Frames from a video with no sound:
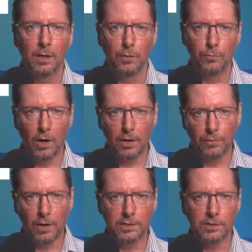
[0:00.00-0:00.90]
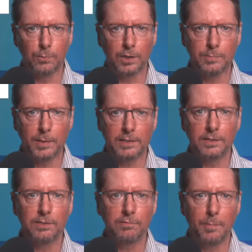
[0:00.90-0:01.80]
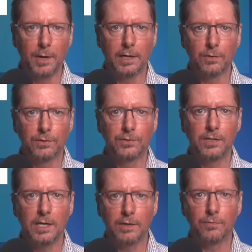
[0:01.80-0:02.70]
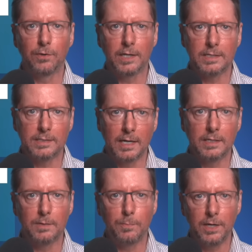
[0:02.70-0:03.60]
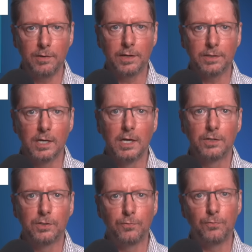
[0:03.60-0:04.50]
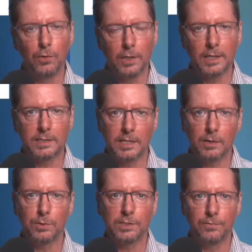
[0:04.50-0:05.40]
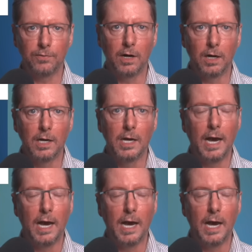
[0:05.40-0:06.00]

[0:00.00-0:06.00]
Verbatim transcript: Firefighters were expected to remain on scene for an extended period to fully extinguish the fire